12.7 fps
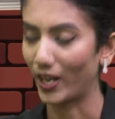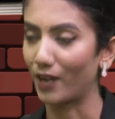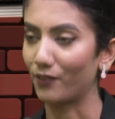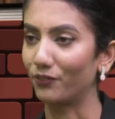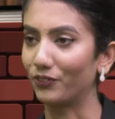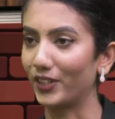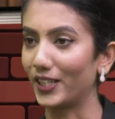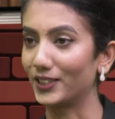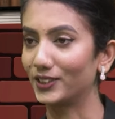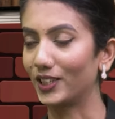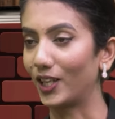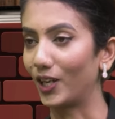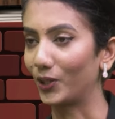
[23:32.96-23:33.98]
have reached
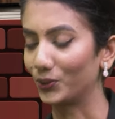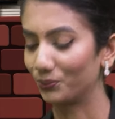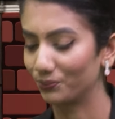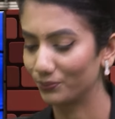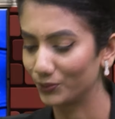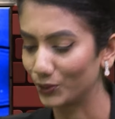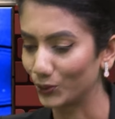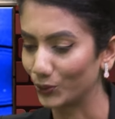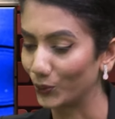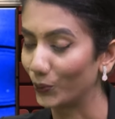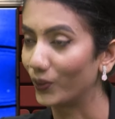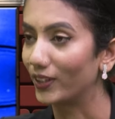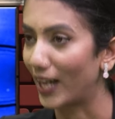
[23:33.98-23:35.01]
to
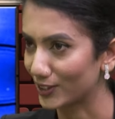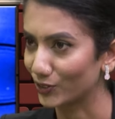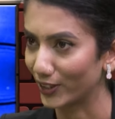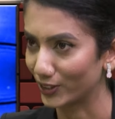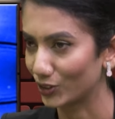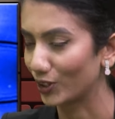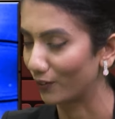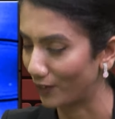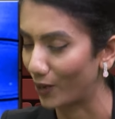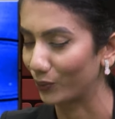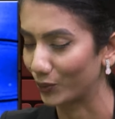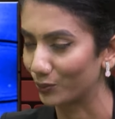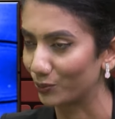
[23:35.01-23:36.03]
last section of our
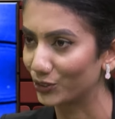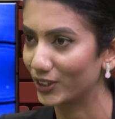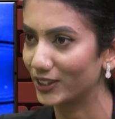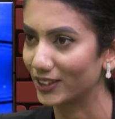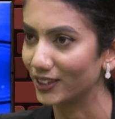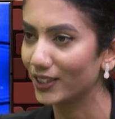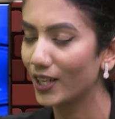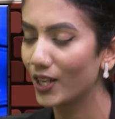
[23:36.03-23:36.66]
conversation.